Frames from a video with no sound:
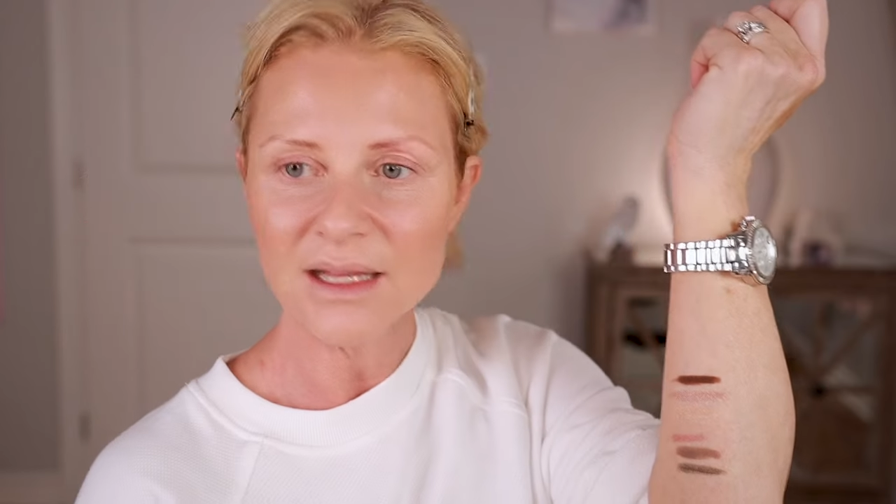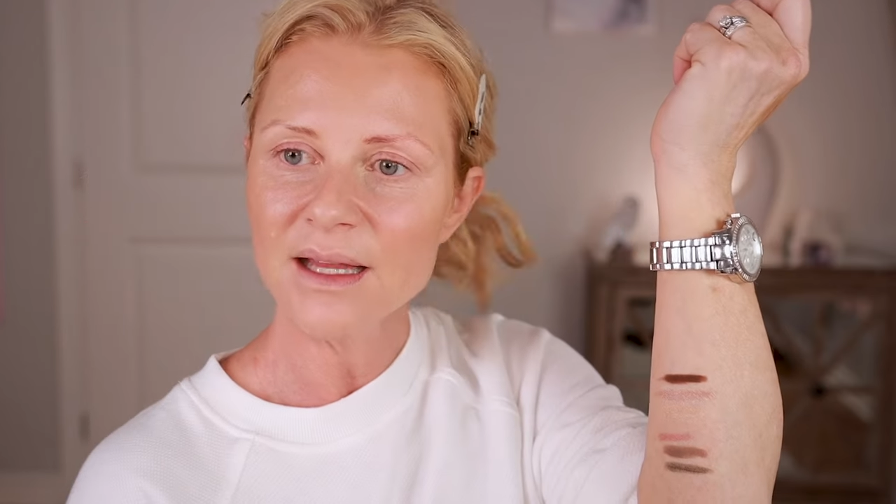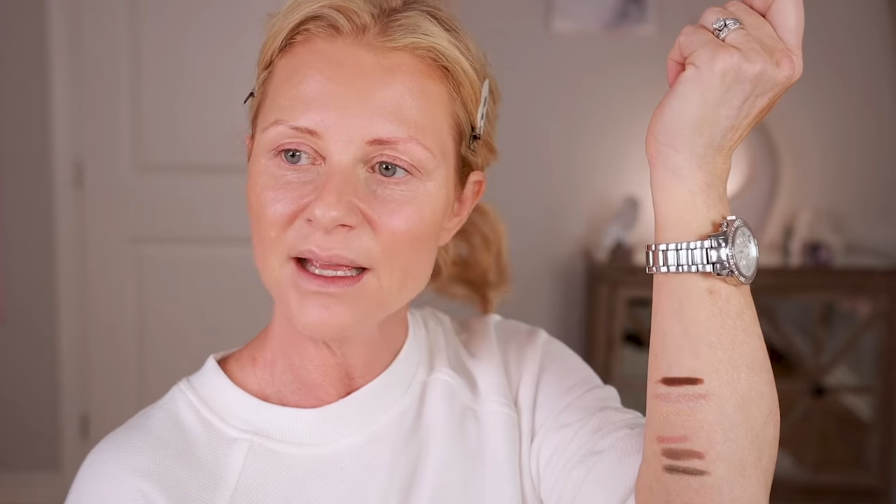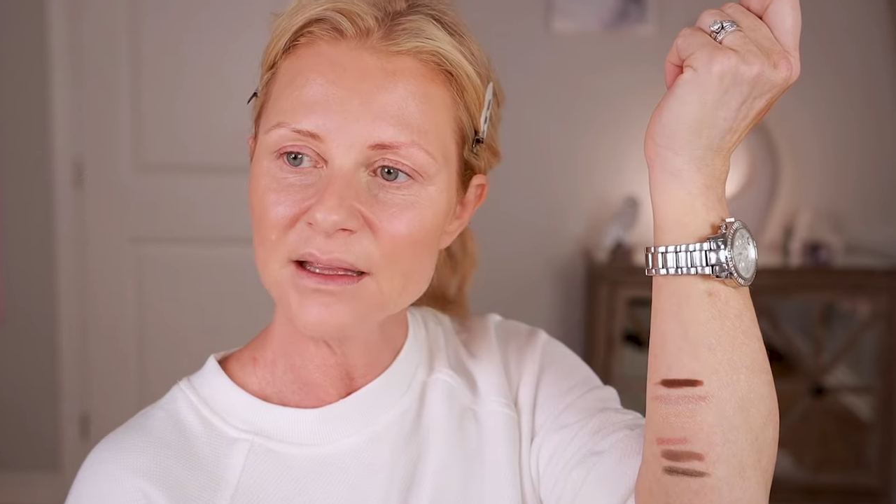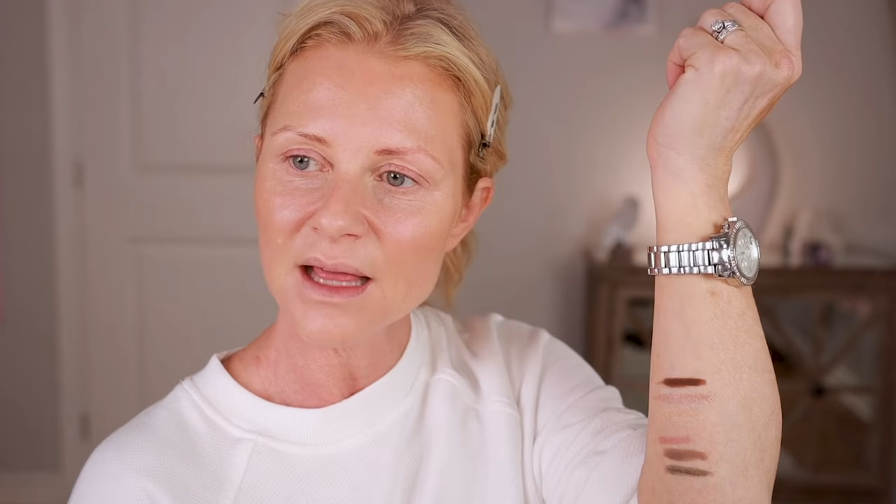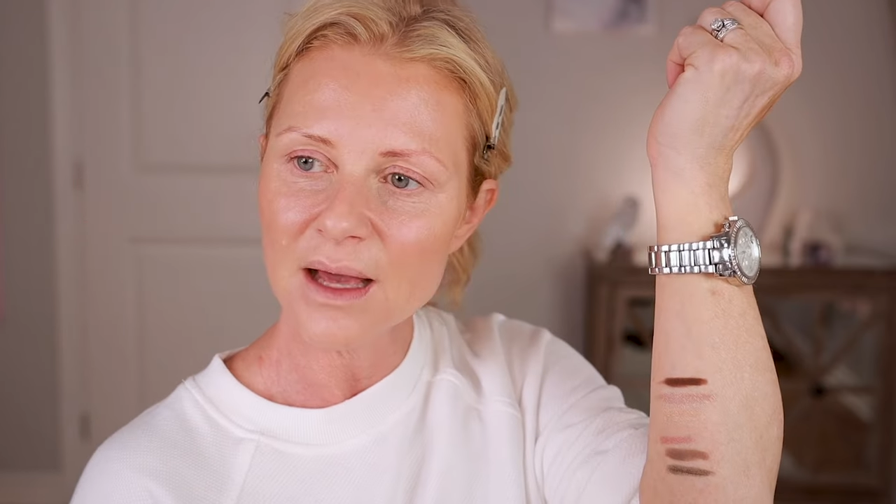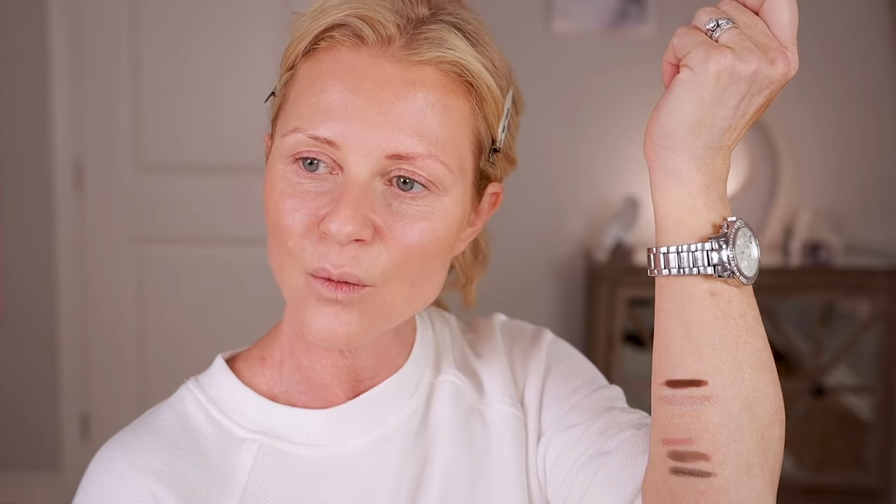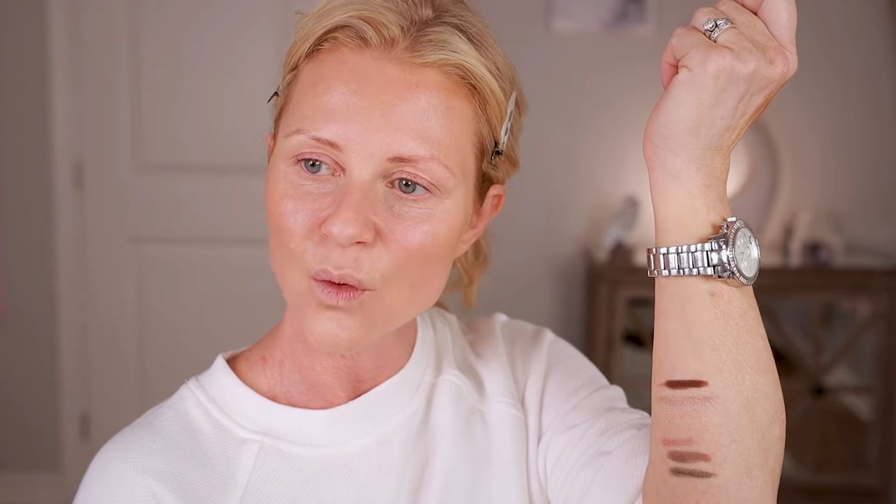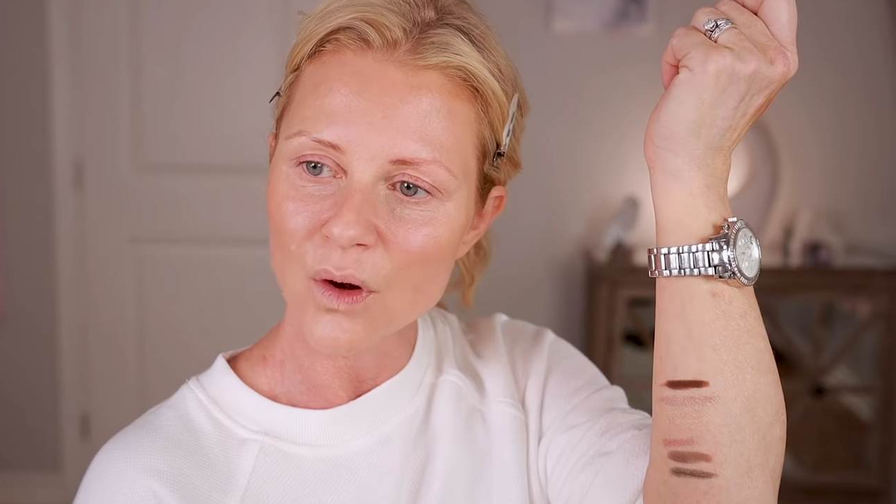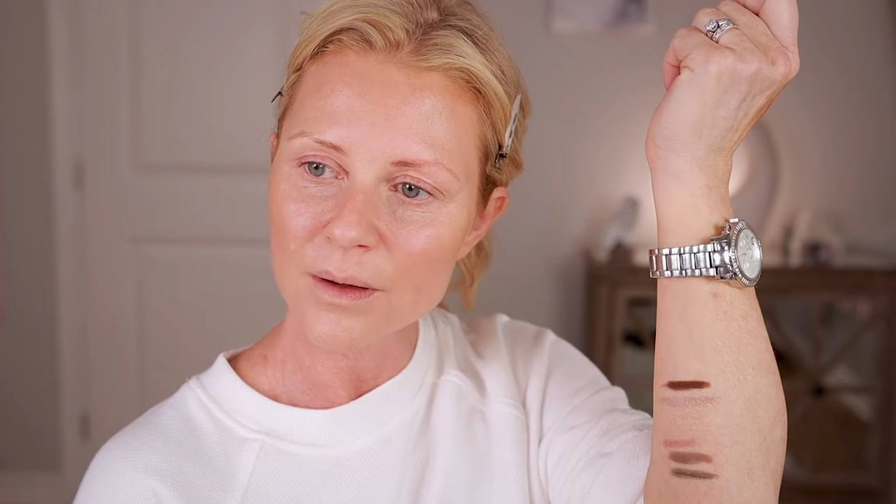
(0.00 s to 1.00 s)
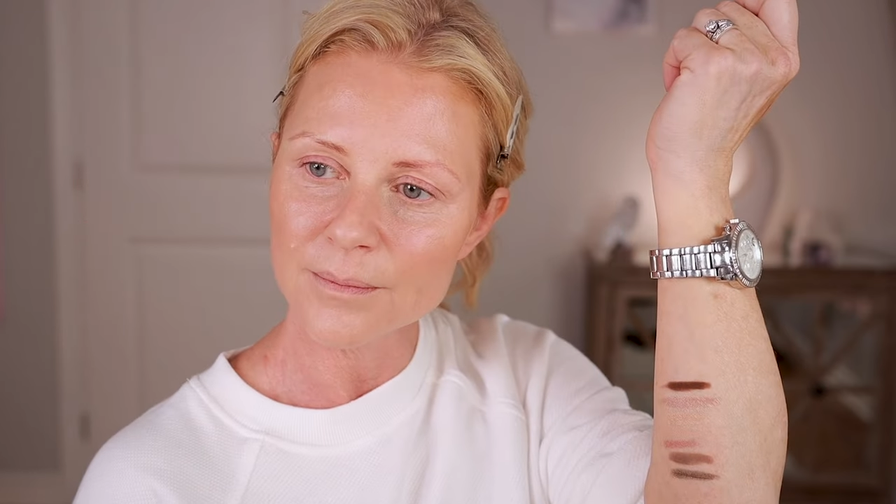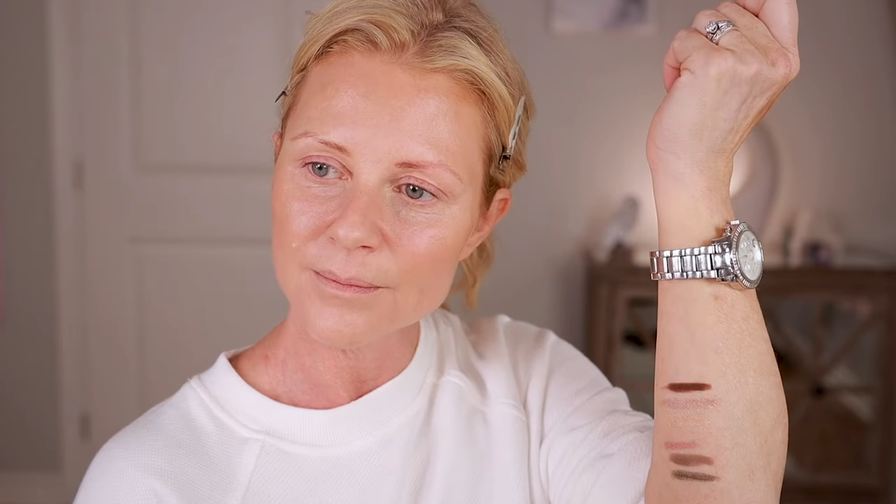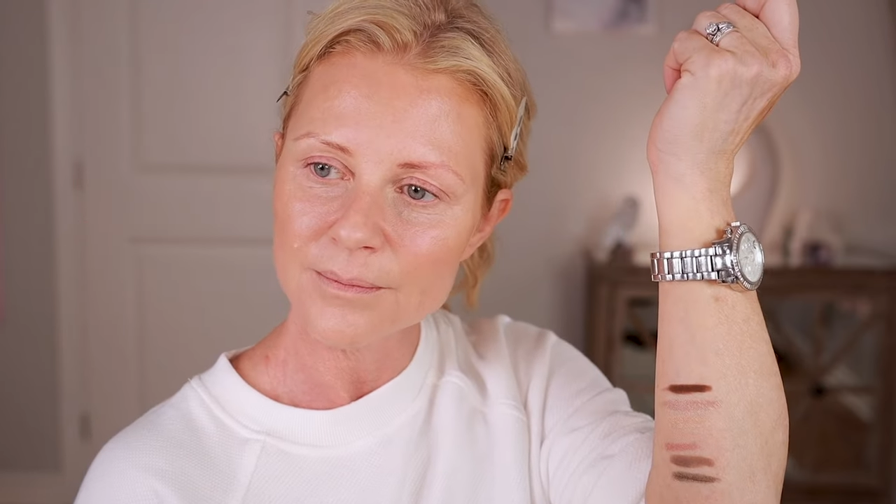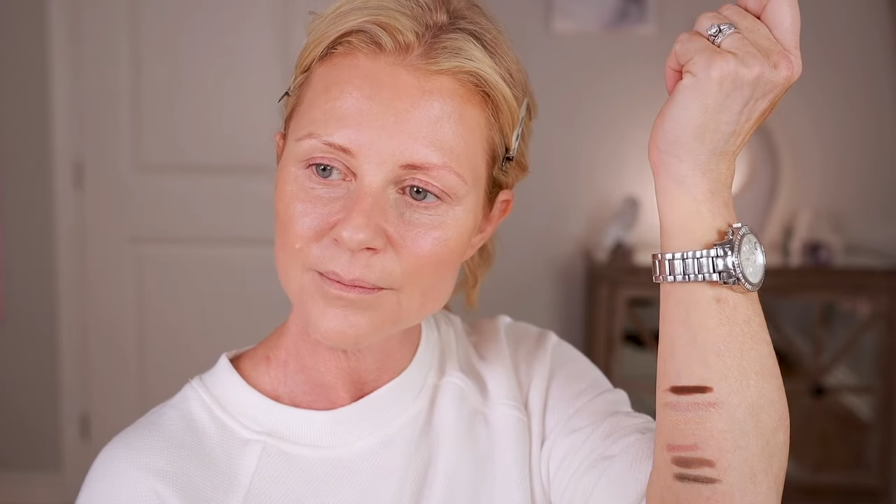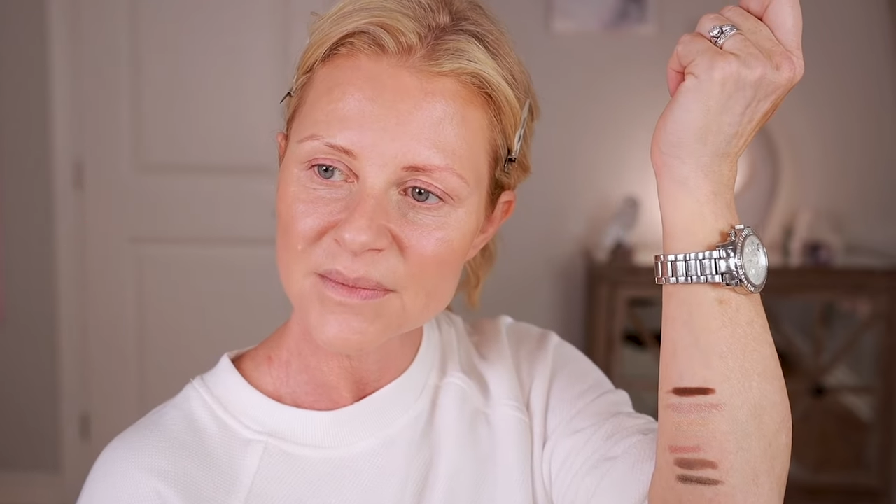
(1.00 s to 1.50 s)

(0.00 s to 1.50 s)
I like that warm